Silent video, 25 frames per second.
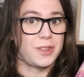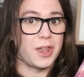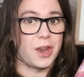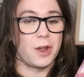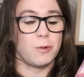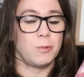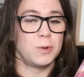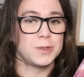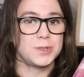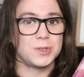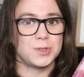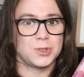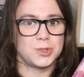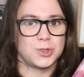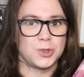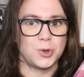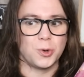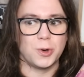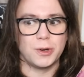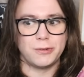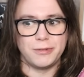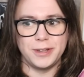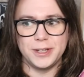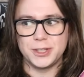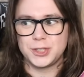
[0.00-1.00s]
that I wasn't
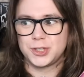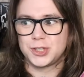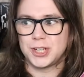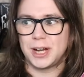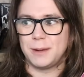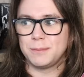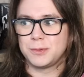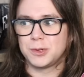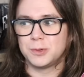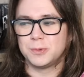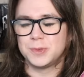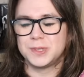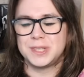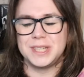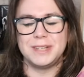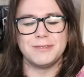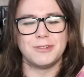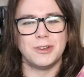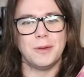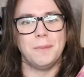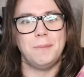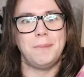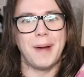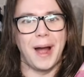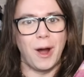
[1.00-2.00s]
sure if each chapter was
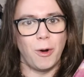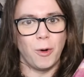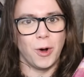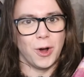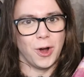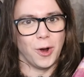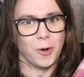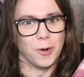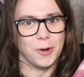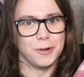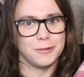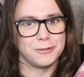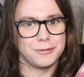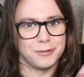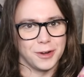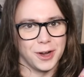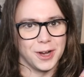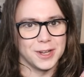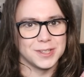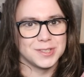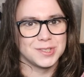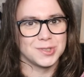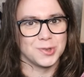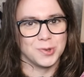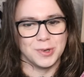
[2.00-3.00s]
even about her at
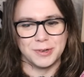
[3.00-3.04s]
first,